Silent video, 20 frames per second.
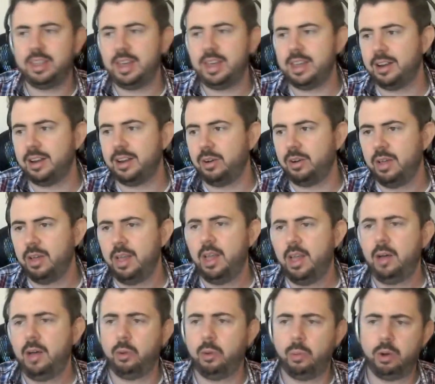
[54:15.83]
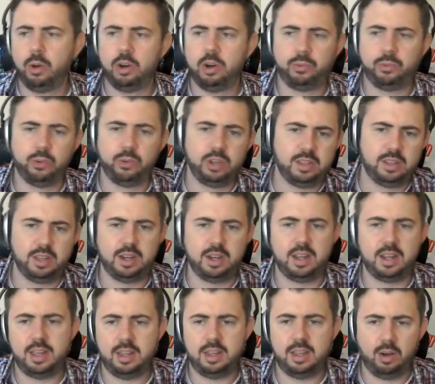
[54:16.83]
that, well, what if we did
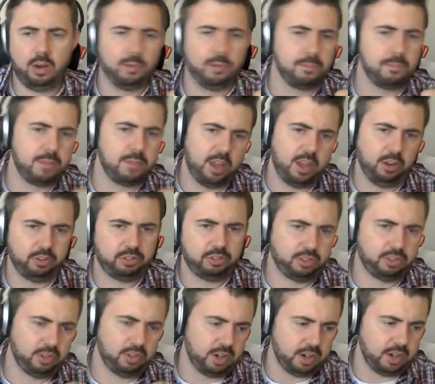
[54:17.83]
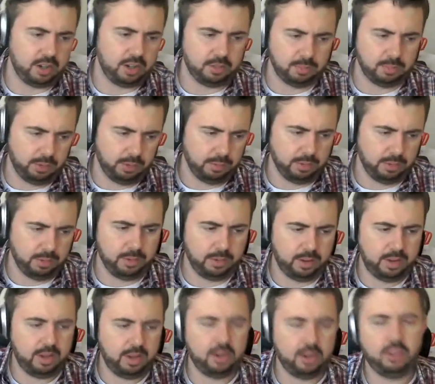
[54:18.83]
a all-male screening, blah, blah, blah,
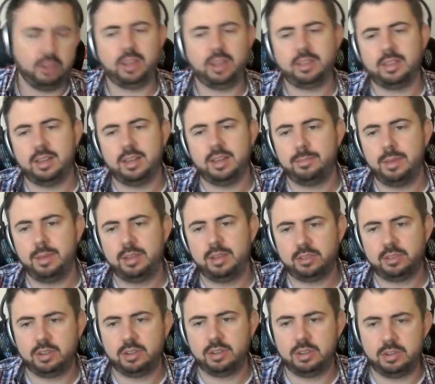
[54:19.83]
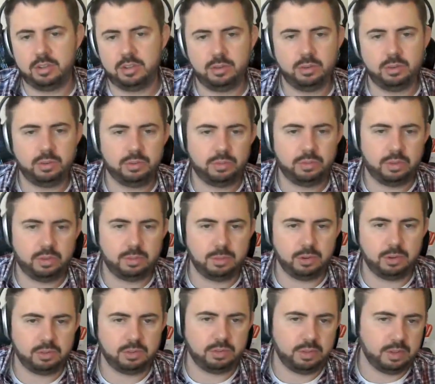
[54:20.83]
like they basically do for
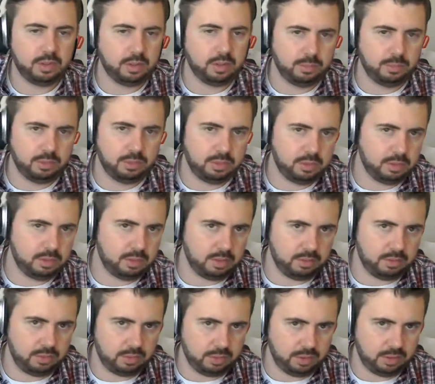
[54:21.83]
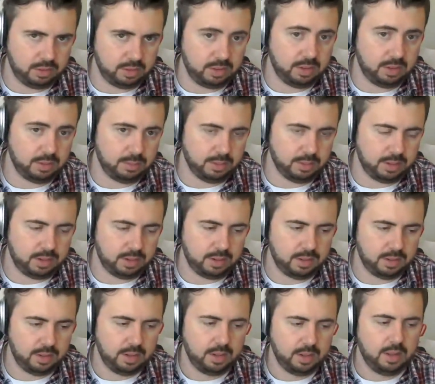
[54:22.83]
most films, if you really think about it.
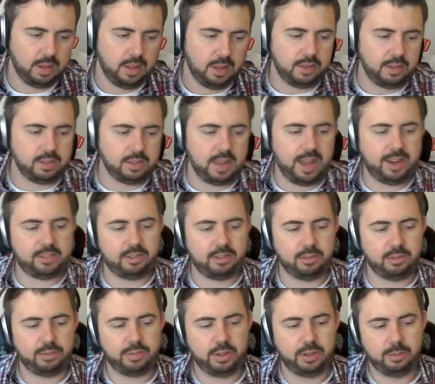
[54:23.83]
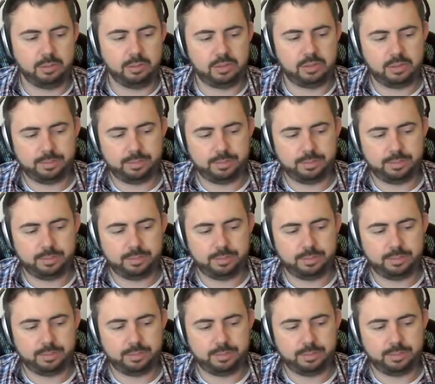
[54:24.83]
These action films.